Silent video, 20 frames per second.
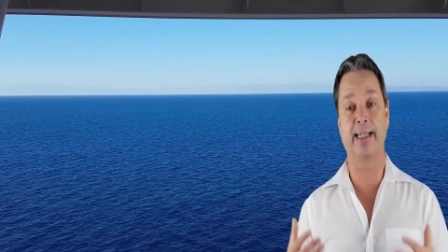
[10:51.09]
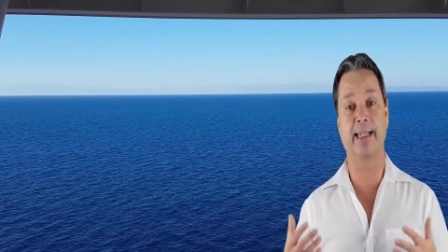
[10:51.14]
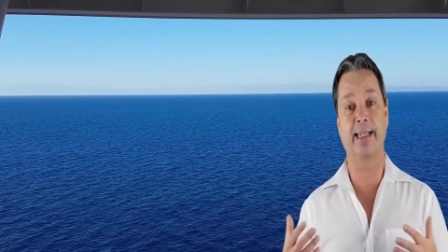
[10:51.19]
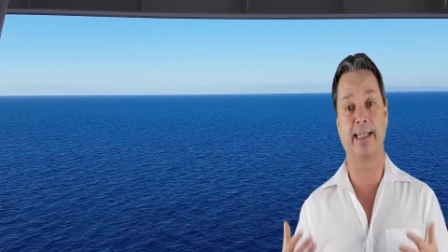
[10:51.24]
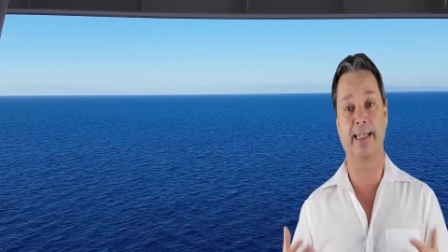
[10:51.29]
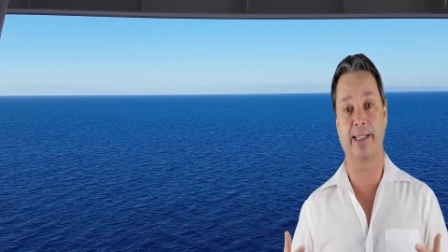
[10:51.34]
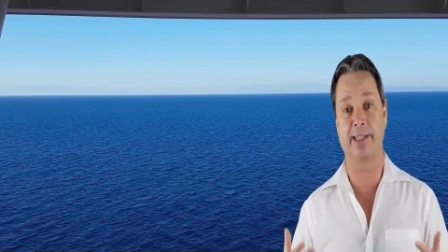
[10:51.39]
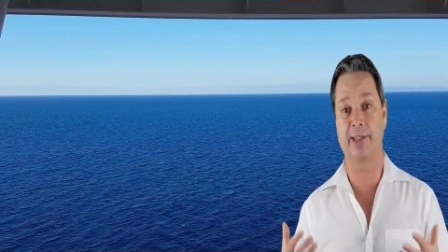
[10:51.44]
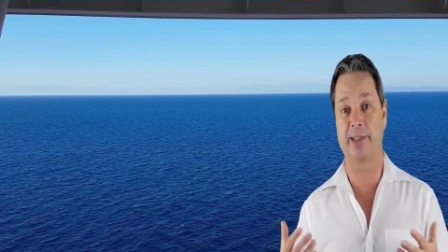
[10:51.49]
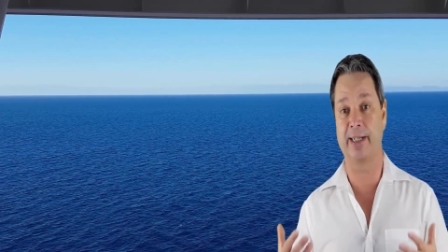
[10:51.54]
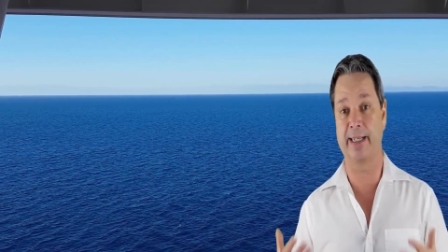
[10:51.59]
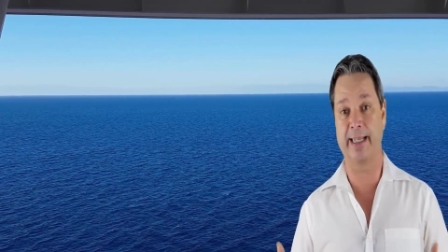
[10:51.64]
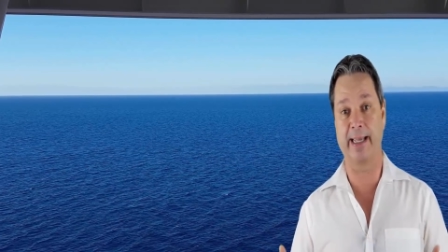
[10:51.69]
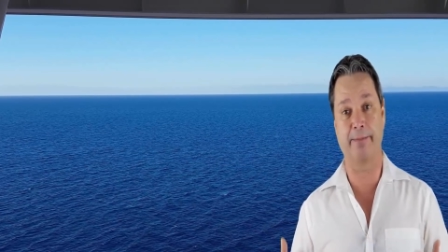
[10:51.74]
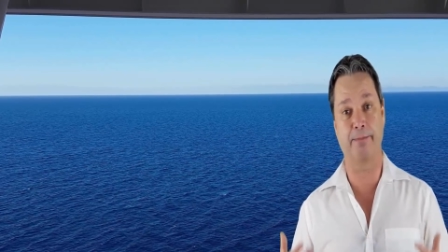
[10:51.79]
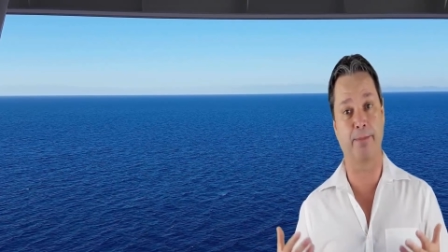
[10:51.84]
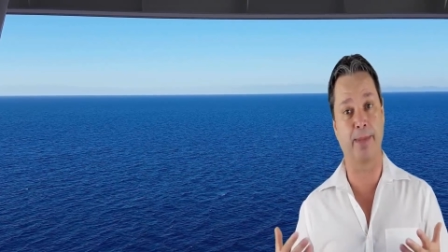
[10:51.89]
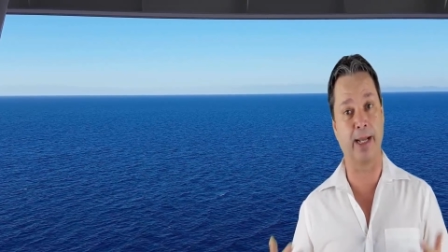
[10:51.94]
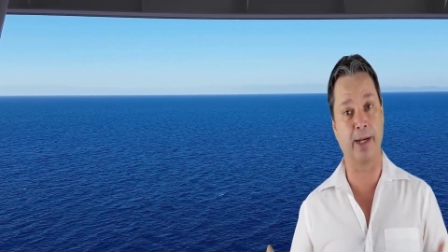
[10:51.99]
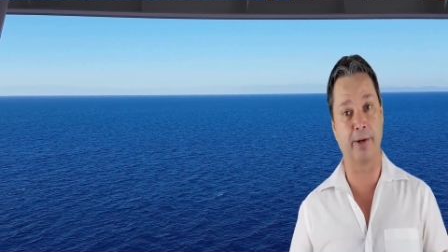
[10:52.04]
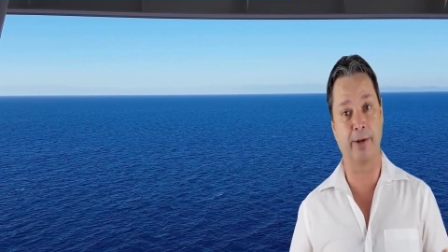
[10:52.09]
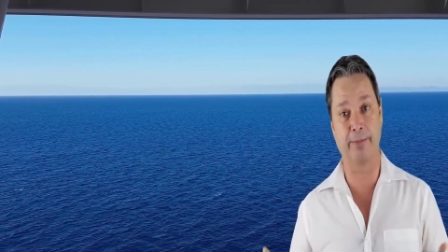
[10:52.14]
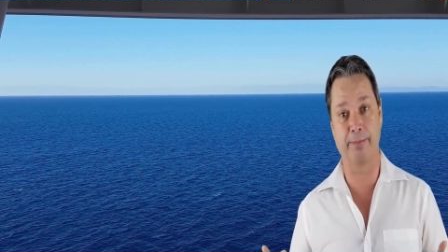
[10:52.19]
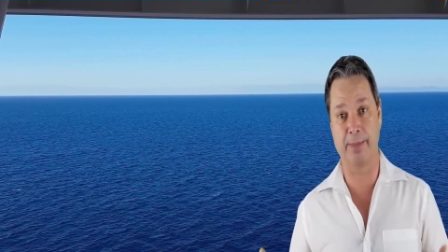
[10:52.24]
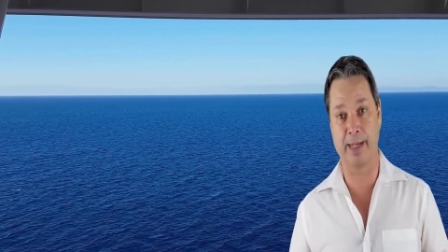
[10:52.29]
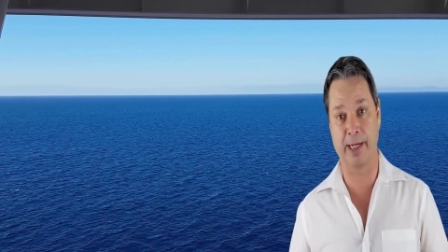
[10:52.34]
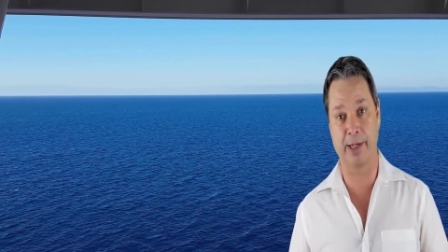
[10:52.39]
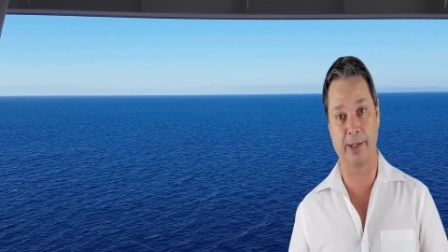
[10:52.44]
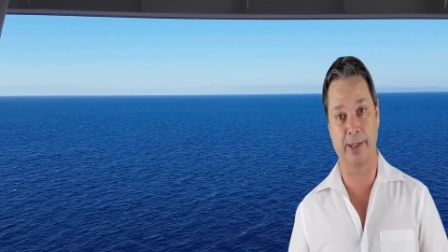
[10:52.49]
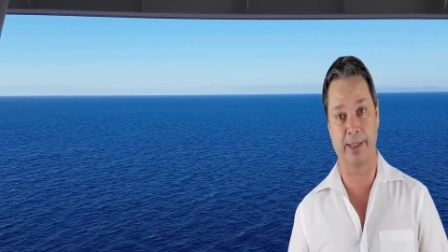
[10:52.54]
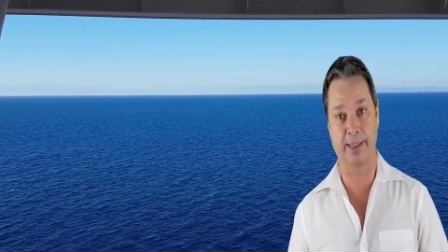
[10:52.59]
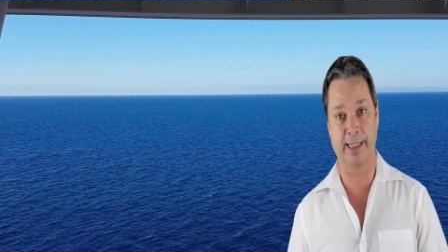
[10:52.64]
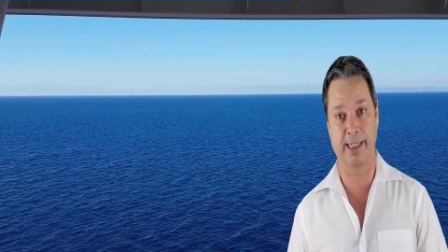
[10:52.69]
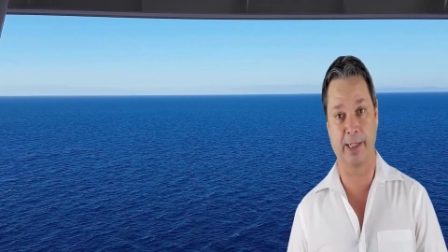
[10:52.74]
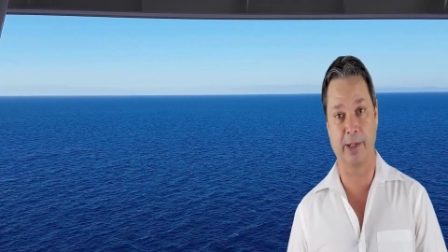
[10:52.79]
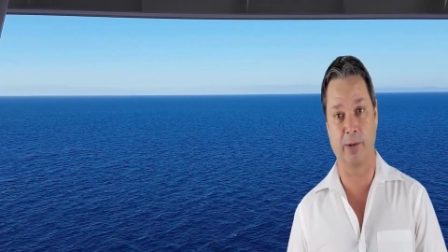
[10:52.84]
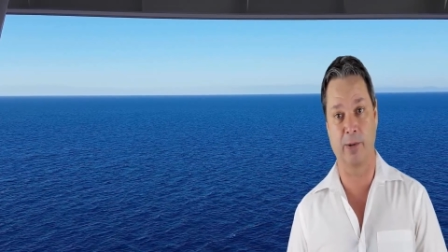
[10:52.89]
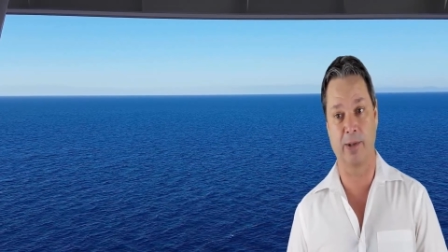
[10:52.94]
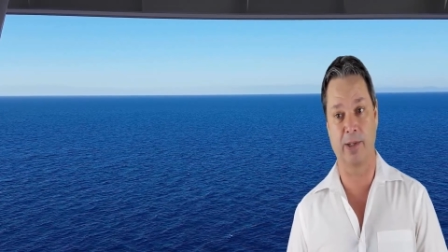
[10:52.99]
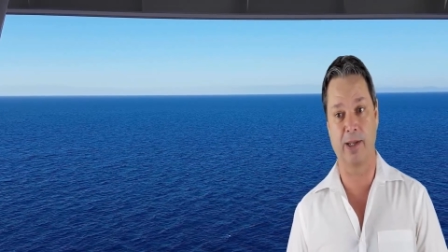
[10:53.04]
that it's going to get better and better as they
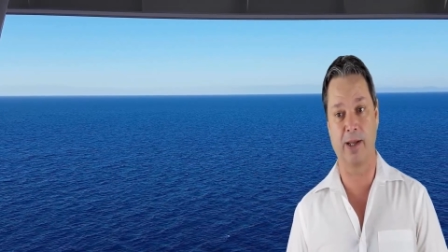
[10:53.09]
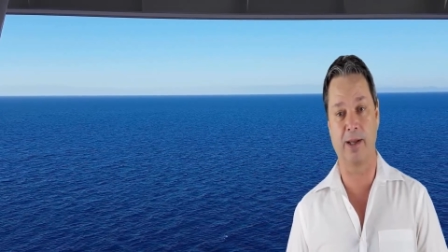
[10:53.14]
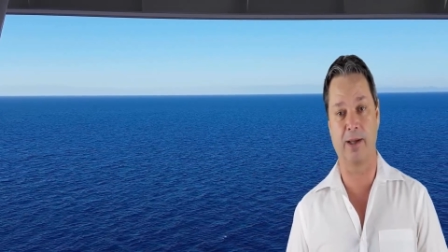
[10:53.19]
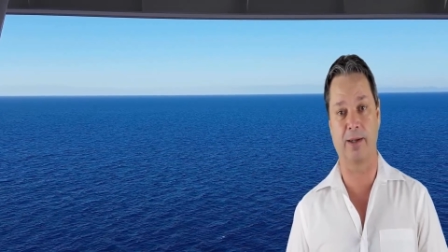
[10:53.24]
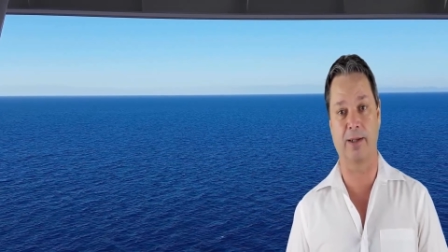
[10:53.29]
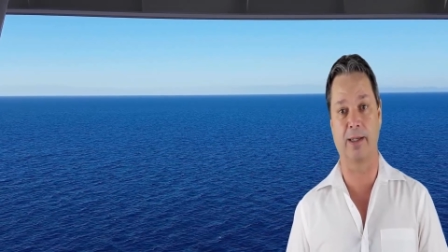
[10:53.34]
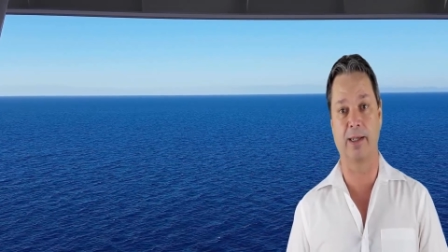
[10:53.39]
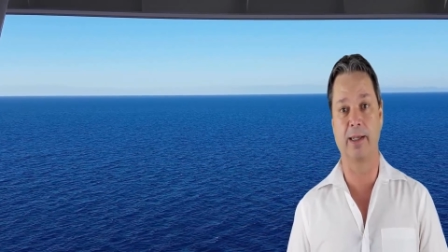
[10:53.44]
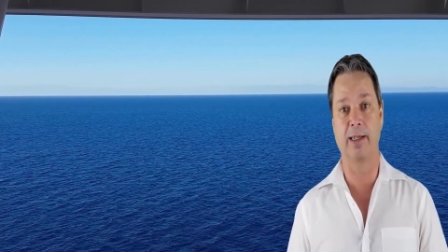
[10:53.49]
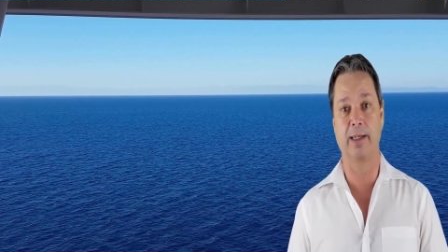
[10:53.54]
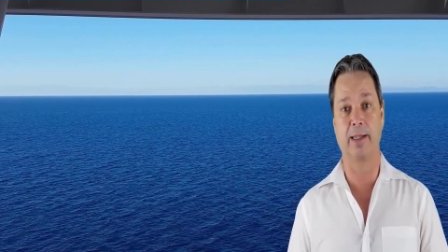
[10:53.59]
go along.